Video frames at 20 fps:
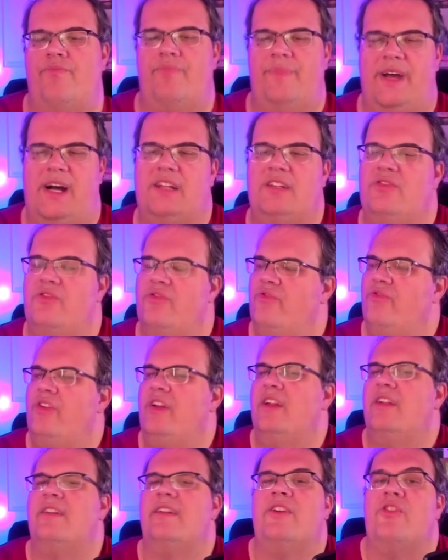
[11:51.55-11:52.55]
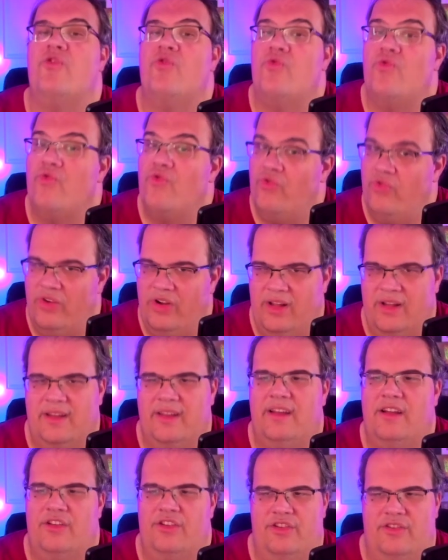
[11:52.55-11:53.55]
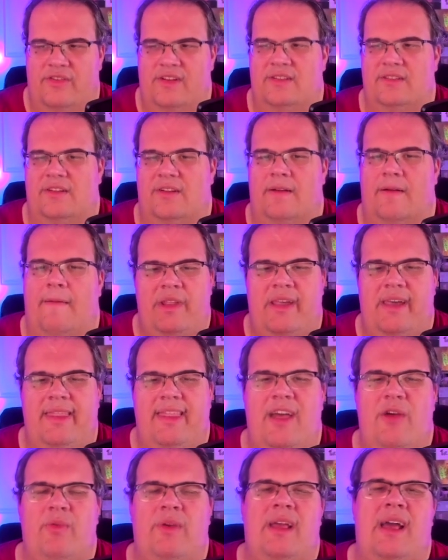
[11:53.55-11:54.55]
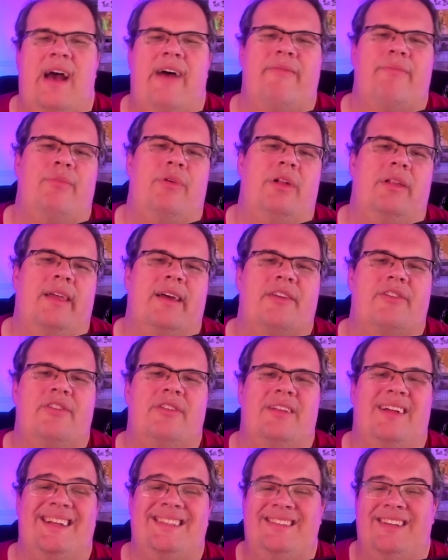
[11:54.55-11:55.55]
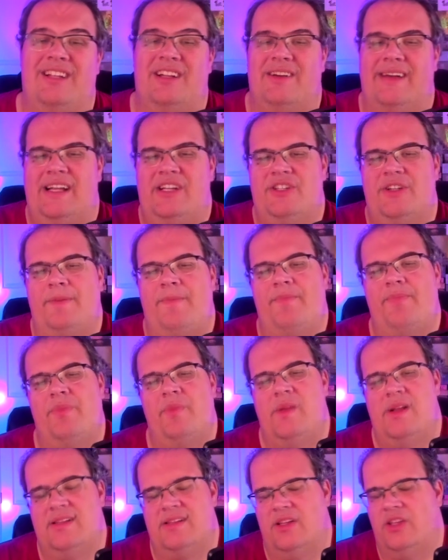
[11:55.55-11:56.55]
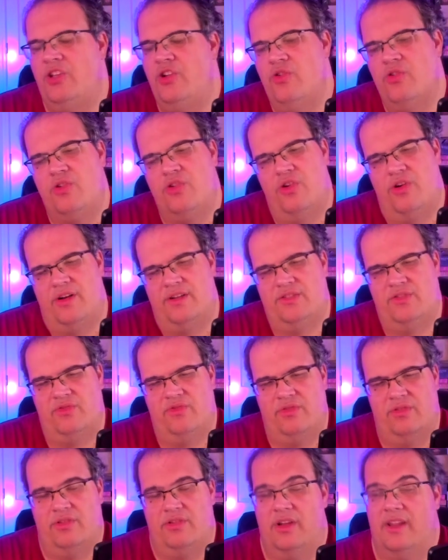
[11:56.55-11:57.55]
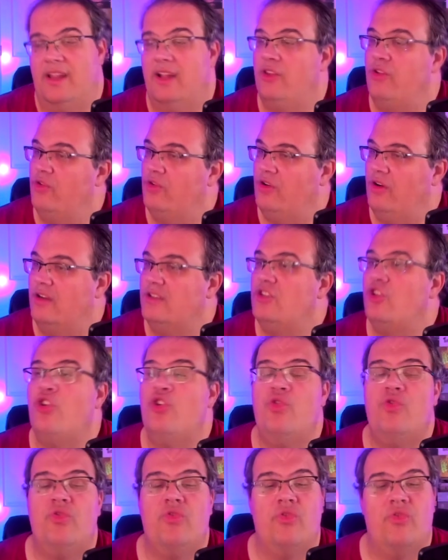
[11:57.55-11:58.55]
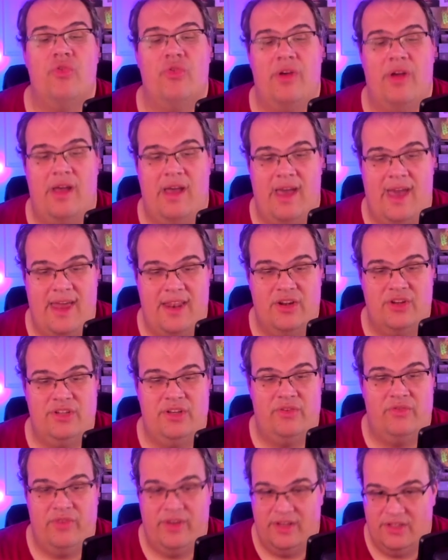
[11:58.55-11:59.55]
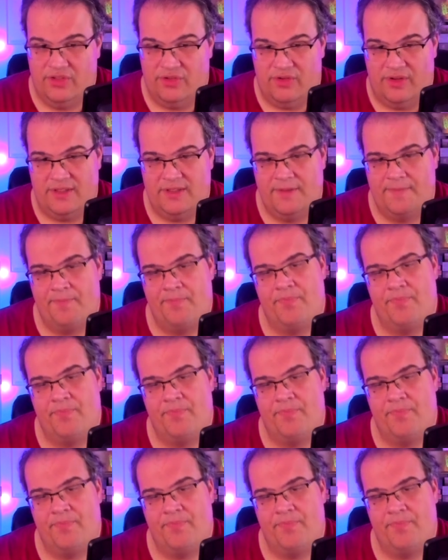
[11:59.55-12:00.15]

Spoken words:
That's really, really interesting. And then we have Molecular Acceleration. It's a 2 energy resource.